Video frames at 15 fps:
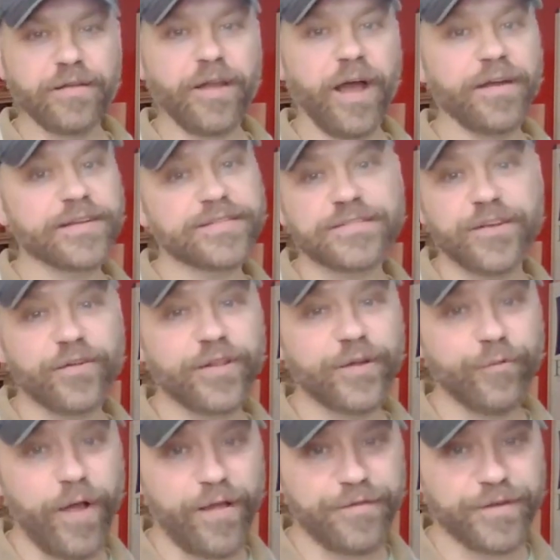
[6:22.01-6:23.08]
Not
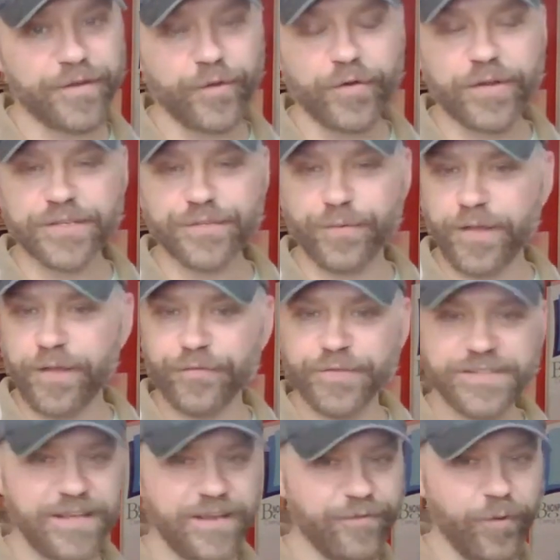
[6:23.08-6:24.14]
necessarily revenue because we have
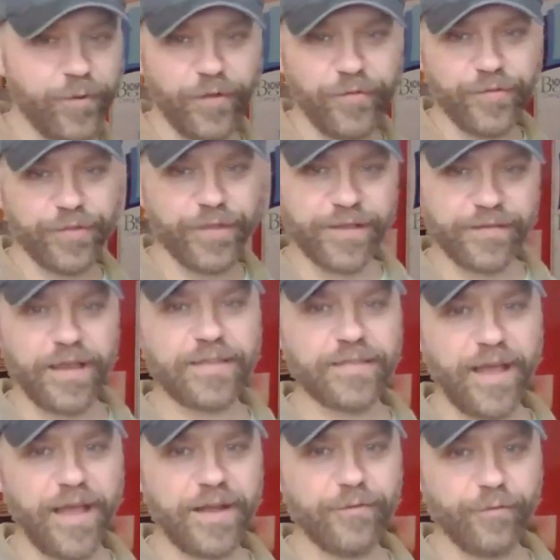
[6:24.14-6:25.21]
receivables and things
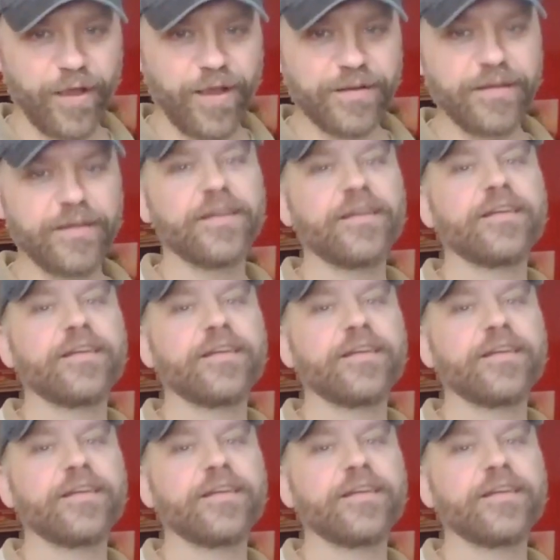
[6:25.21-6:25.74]
like that, right?